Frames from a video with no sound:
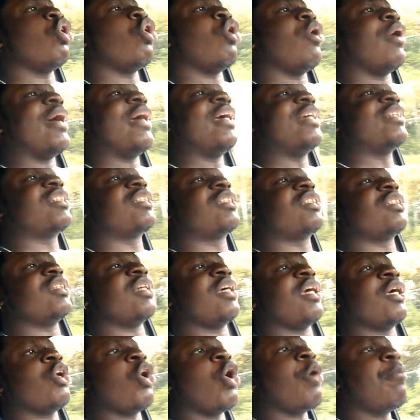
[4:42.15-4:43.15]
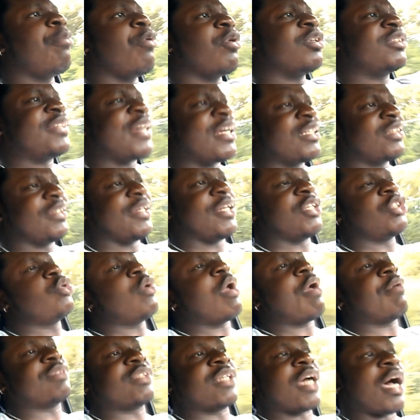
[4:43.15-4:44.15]
So it all boils down to this.
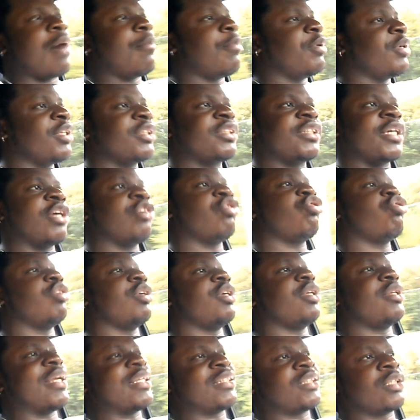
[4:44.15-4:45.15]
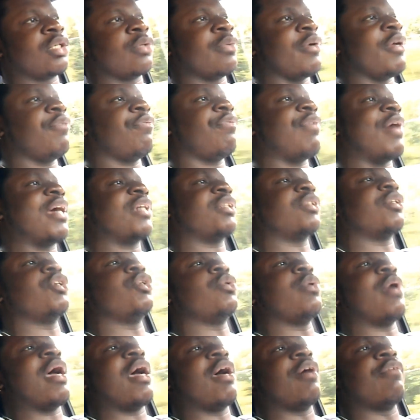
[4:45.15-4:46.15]
You have time under tension, that's a great factor.
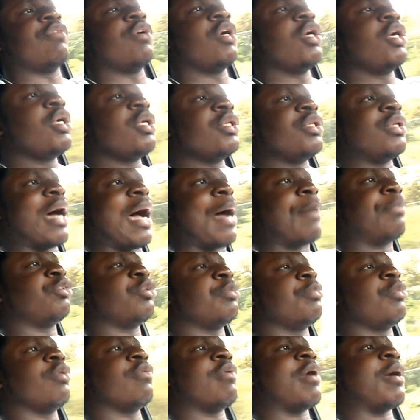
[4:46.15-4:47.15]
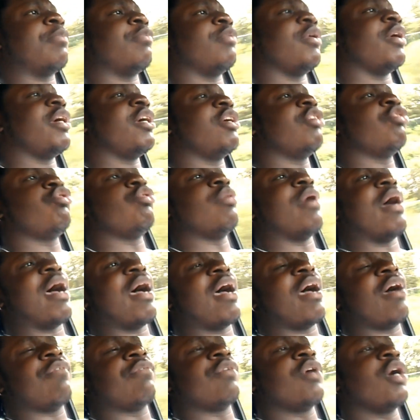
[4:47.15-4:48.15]
You have the optimal rep range, you
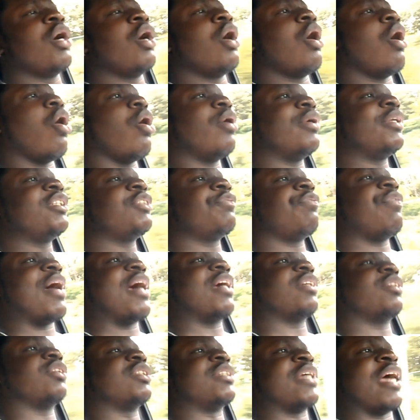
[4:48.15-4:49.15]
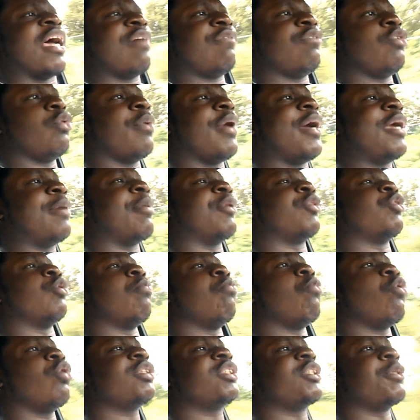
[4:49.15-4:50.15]
have all these factors, heavyweight, but the
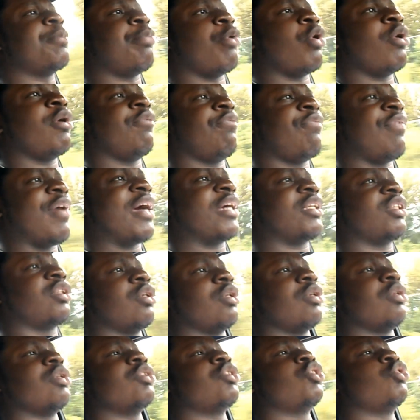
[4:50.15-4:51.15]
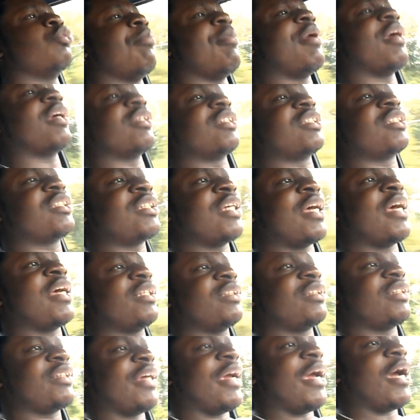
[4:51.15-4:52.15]
most important factor to make a
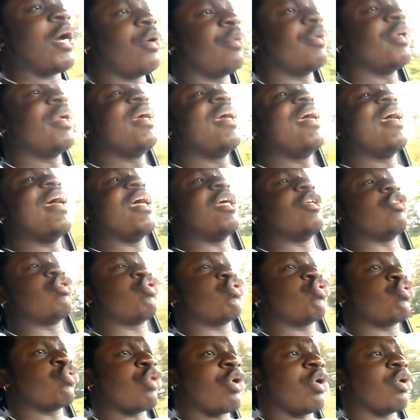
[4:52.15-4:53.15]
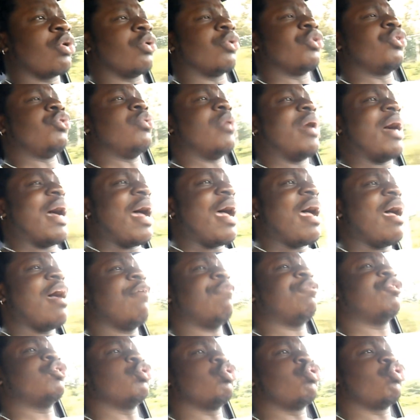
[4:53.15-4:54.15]
set count is struggle. You
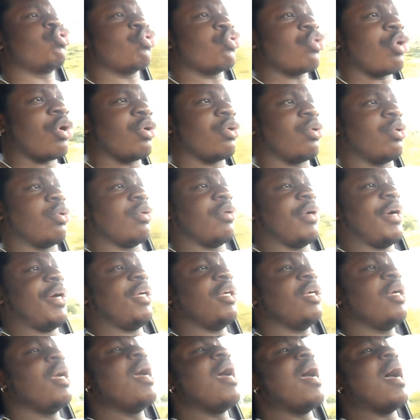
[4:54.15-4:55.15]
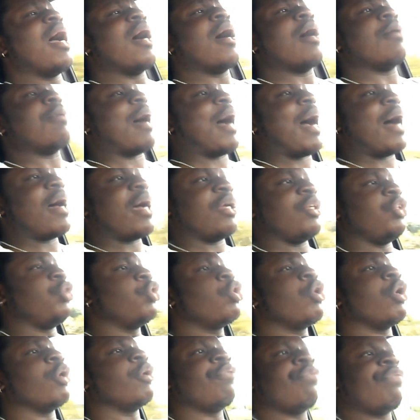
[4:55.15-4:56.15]
have to struggle, right?
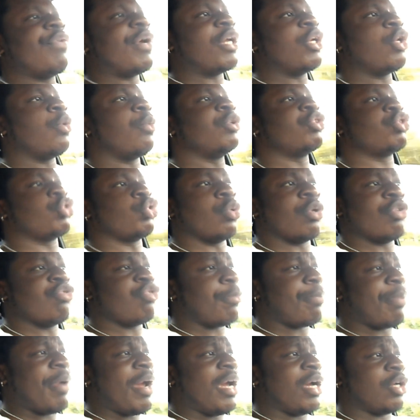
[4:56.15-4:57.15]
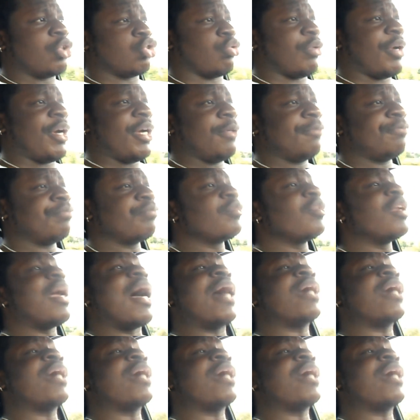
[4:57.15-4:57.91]
You go to failure with 200 pounds, right?